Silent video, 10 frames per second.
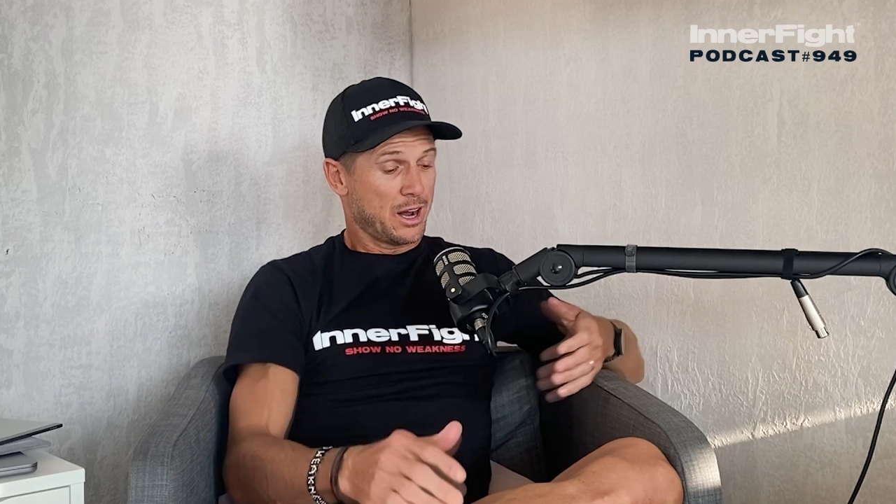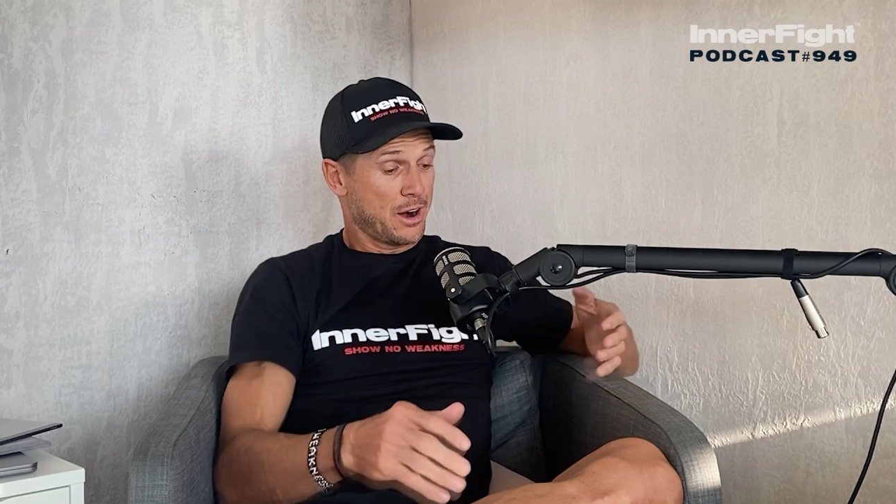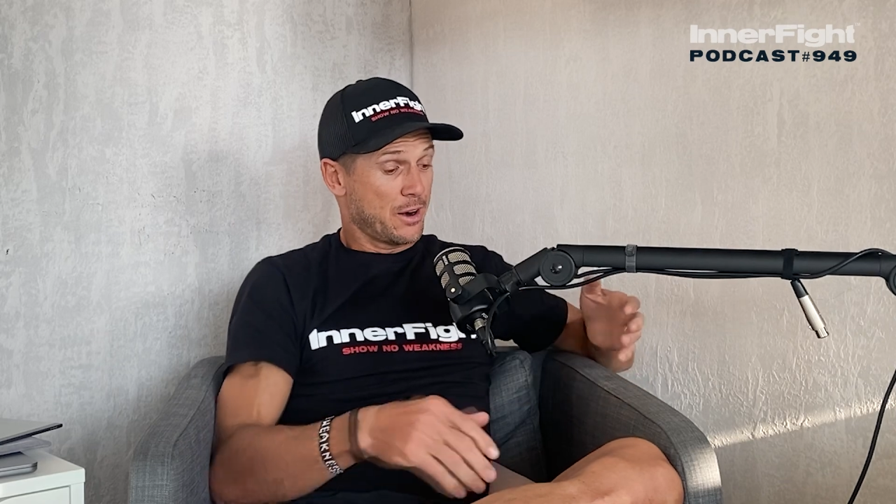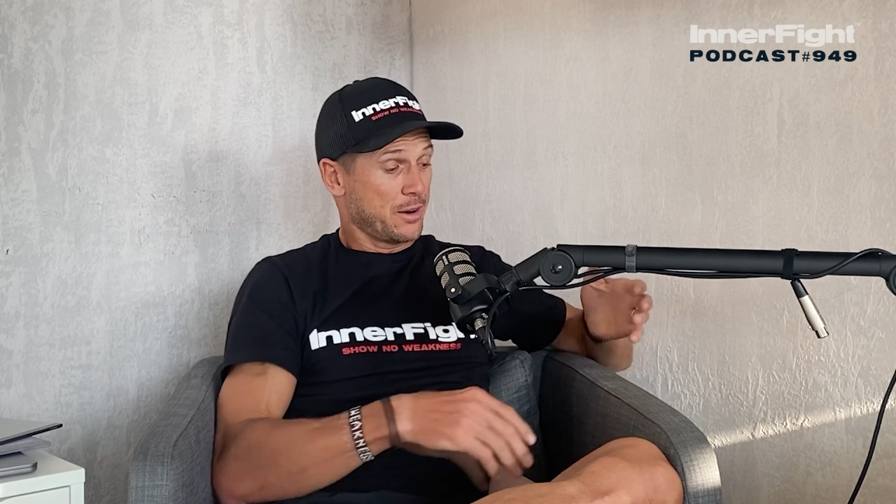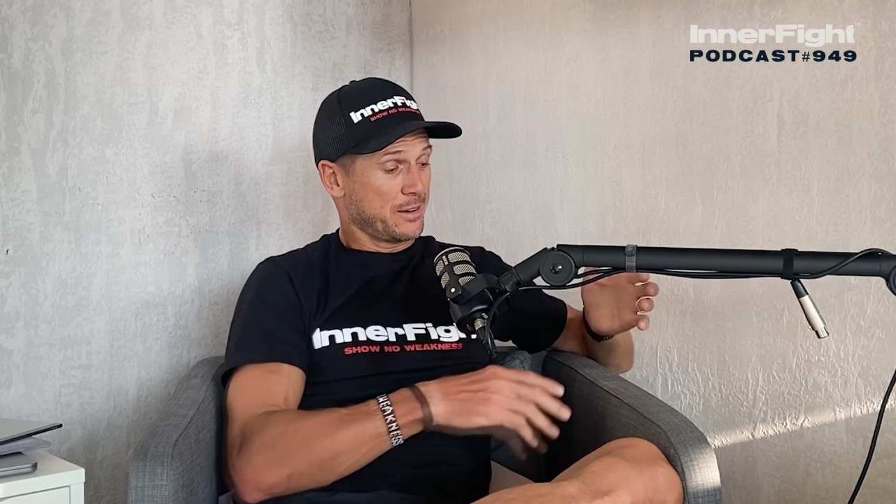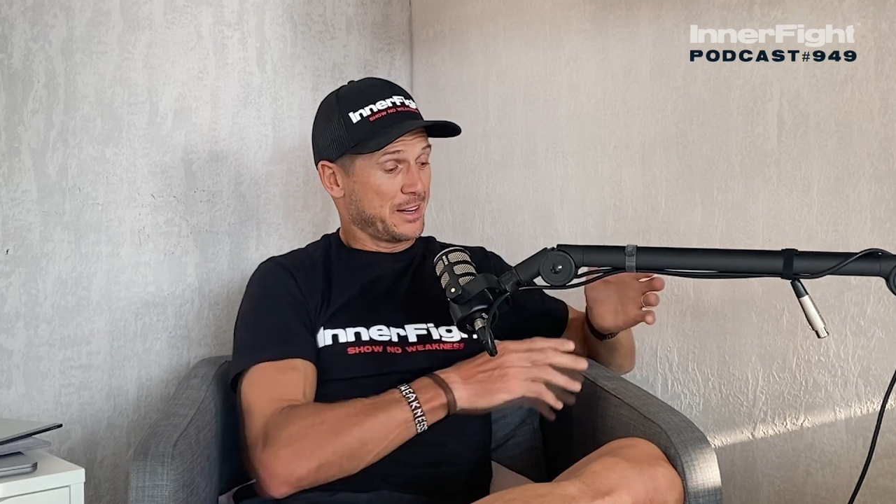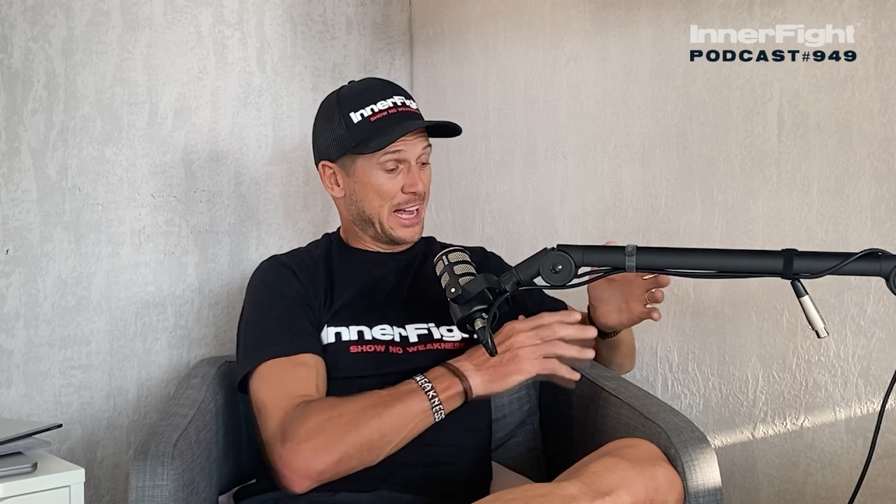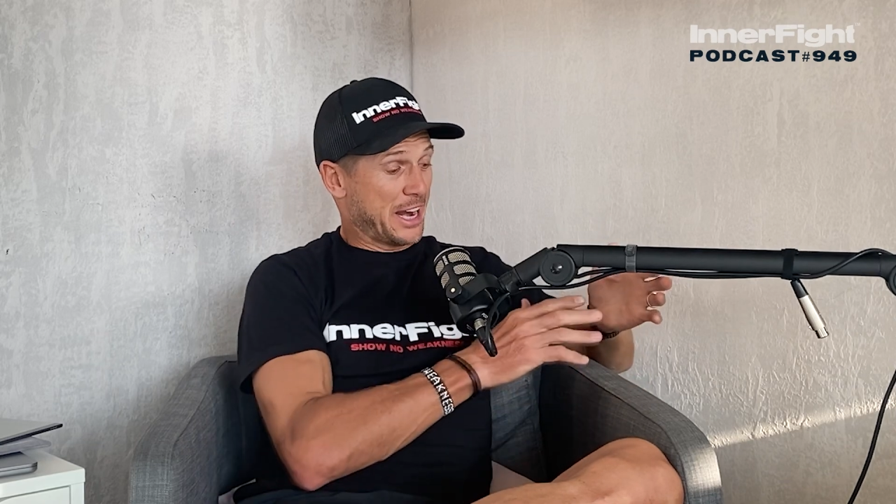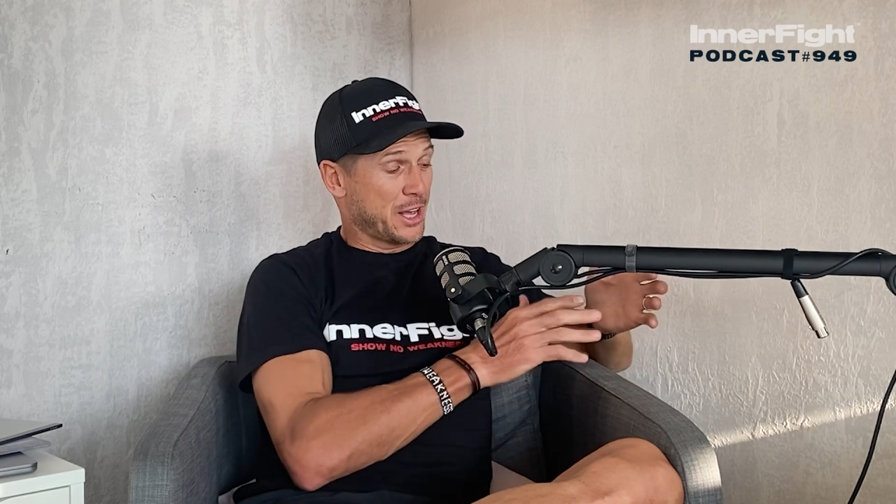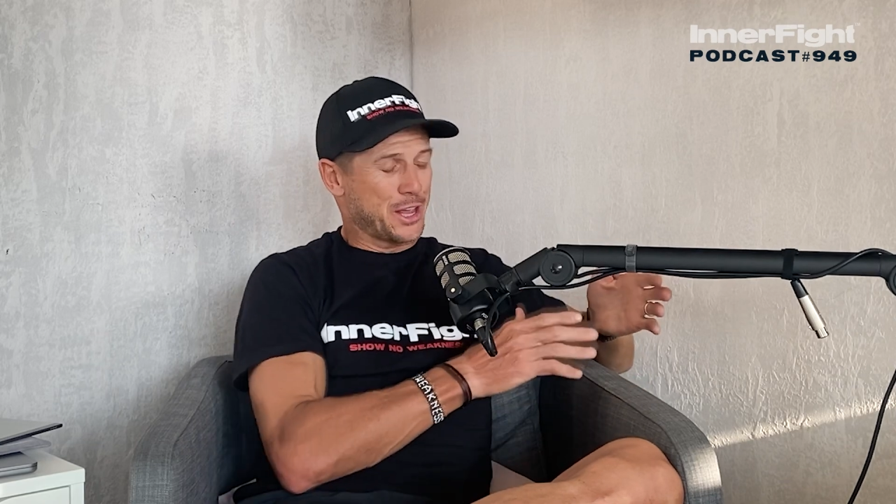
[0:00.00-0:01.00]

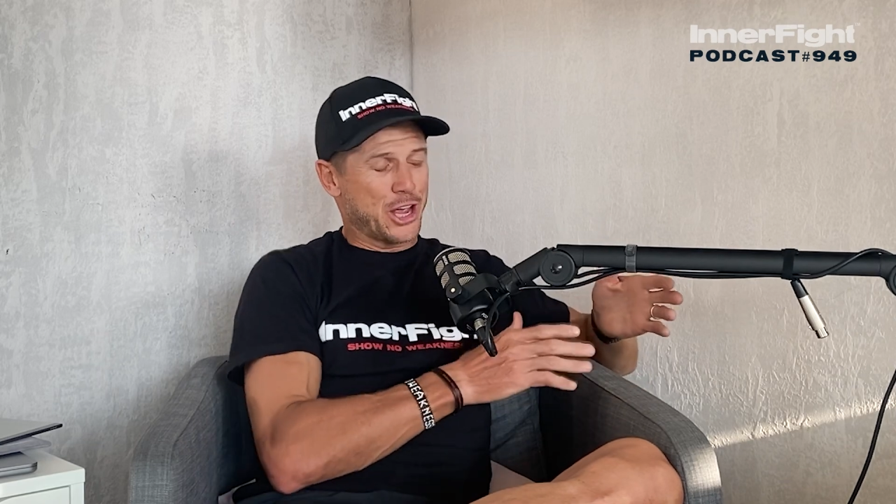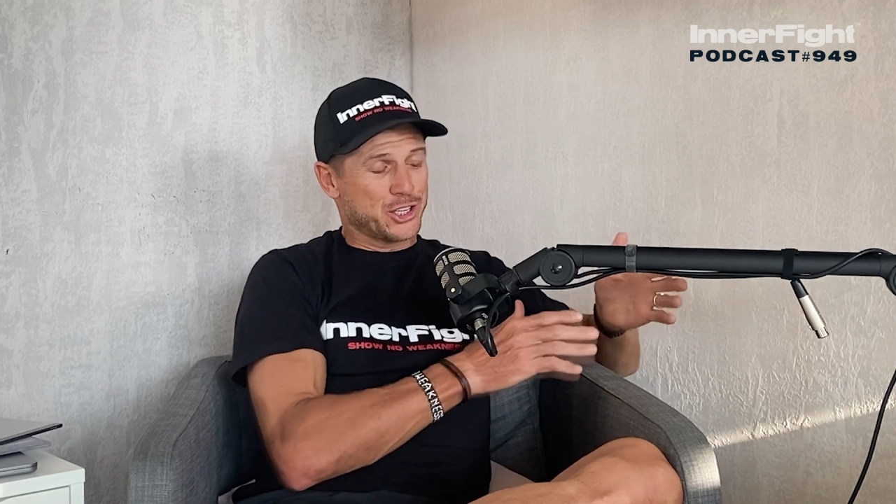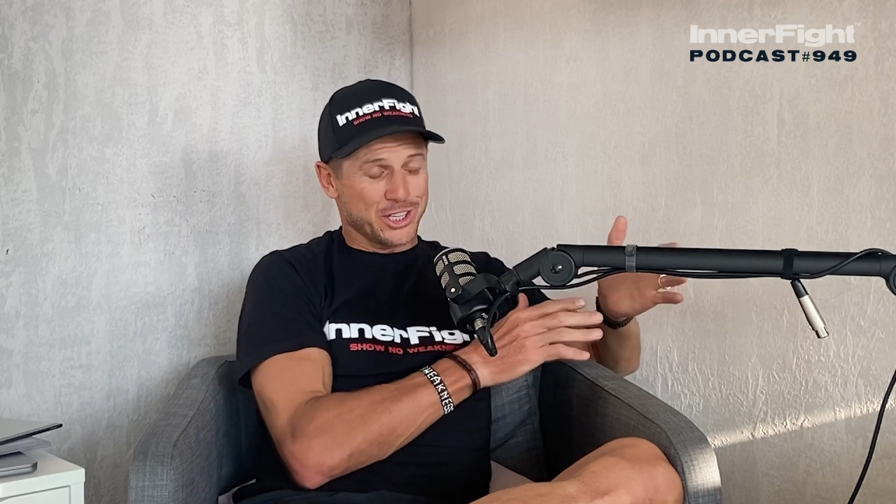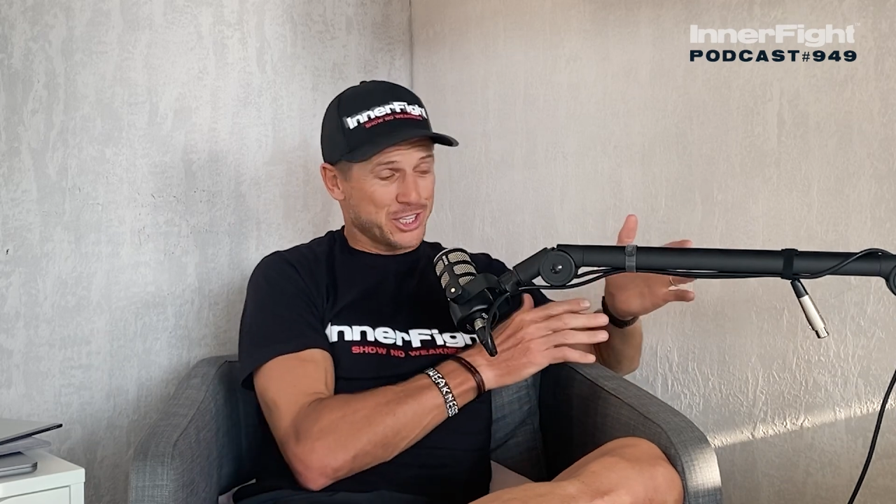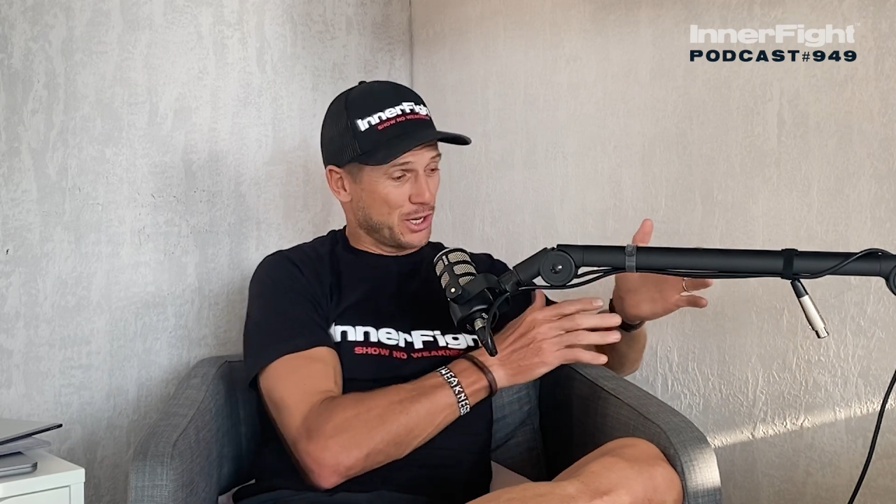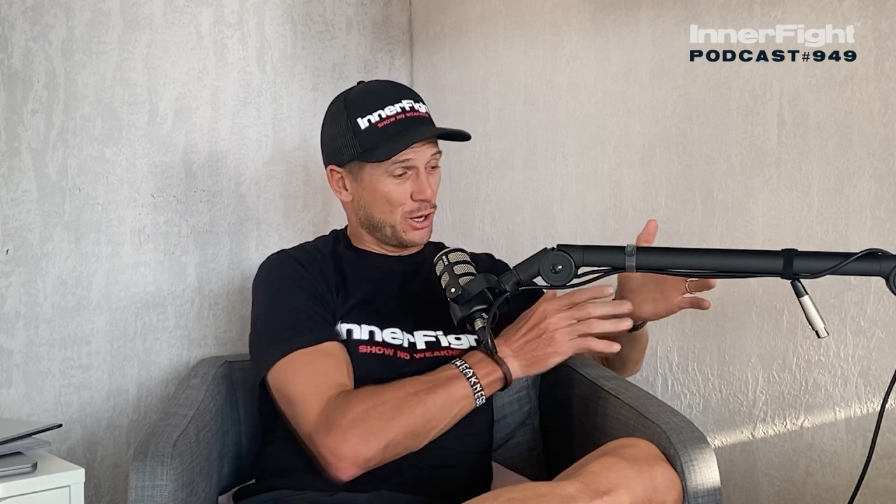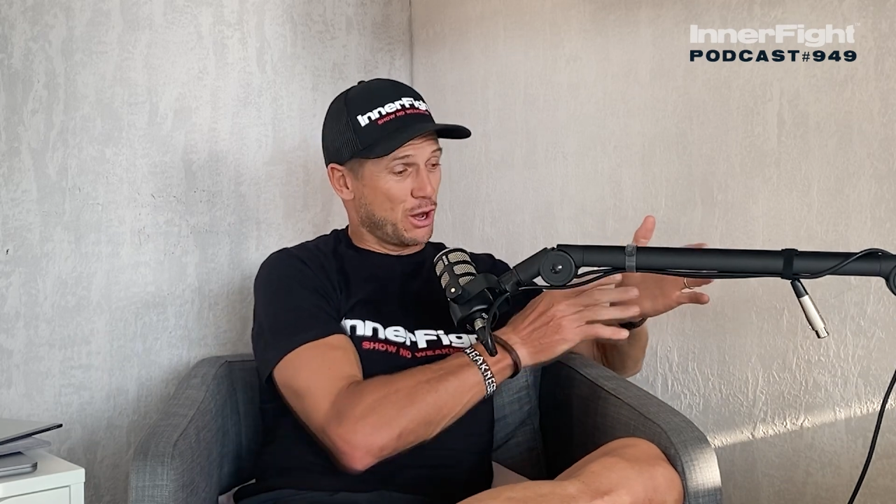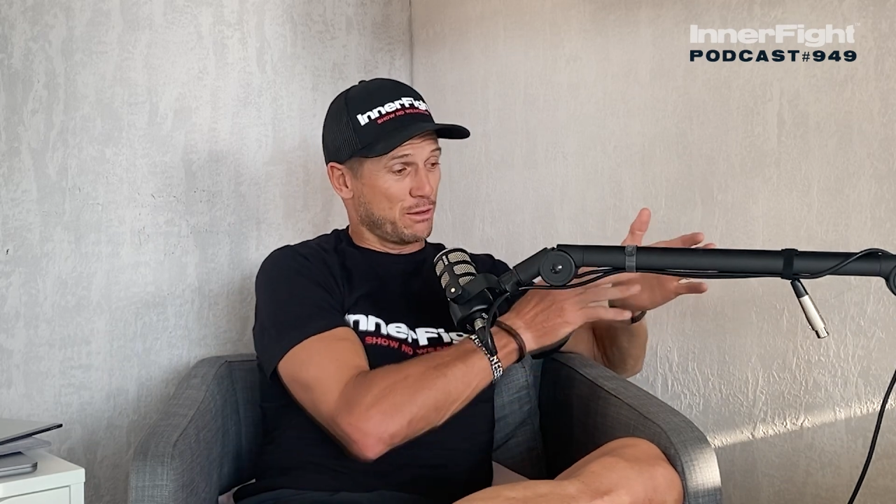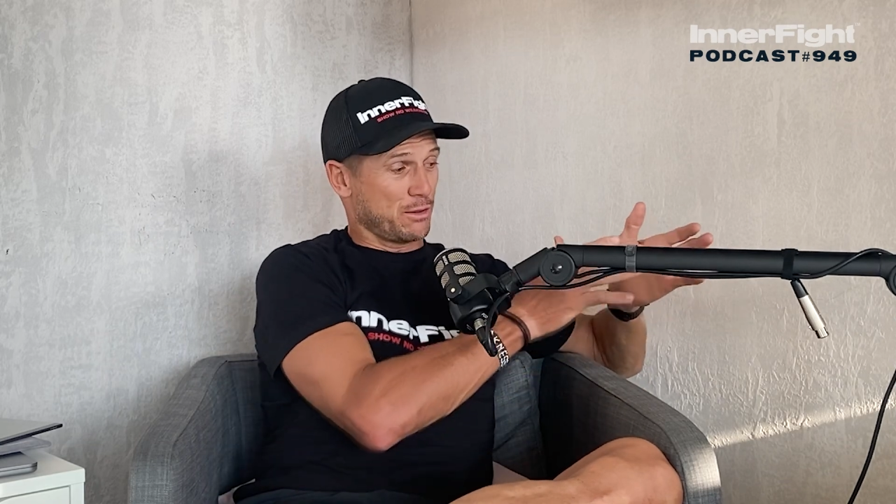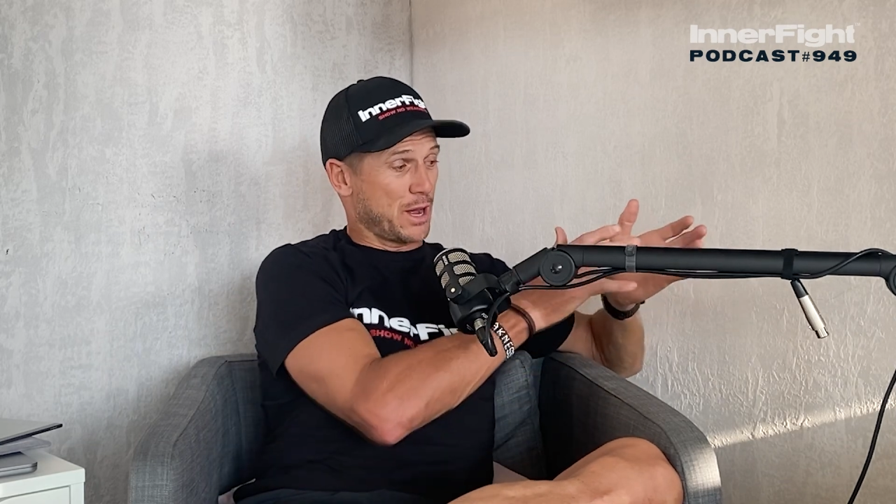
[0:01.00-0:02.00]
I judge it a lot,